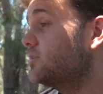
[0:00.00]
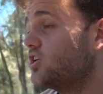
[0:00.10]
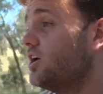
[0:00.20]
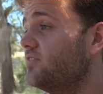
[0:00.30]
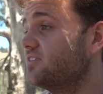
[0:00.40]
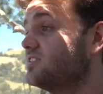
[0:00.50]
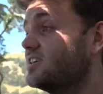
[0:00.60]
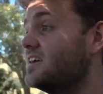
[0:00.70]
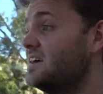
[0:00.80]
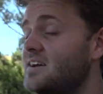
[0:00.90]
which
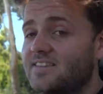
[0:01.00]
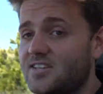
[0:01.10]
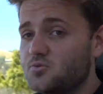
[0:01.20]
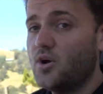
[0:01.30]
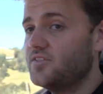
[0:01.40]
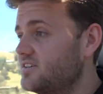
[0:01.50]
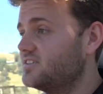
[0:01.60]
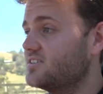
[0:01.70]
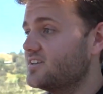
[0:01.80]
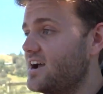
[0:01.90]
obviously that's what
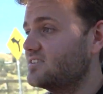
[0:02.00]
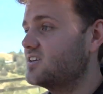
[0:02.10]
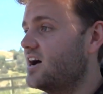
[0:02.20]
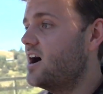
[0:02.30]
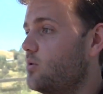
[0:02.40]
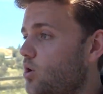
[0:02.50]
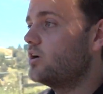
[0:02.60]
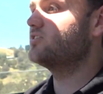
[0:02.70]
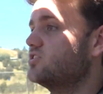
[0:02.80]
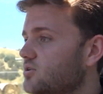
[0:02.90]
this exact car
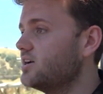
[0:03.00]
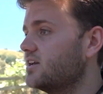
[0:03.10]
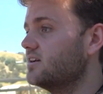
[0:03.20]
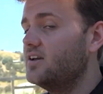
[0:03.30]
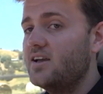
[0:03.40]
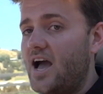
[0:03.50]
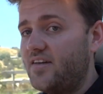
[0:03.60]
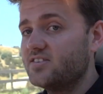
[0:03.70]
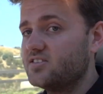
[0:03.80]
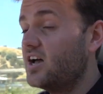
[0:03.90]
was doing
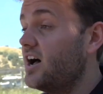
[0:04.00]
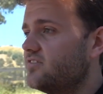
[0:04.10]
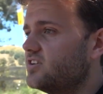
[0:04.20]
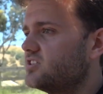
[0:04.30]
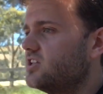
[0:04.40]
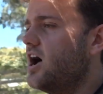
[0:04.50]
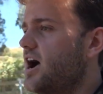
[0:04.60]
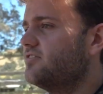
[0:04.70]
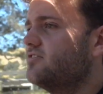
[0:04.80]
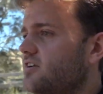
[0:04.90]
at the start of its
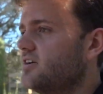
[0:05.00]
life,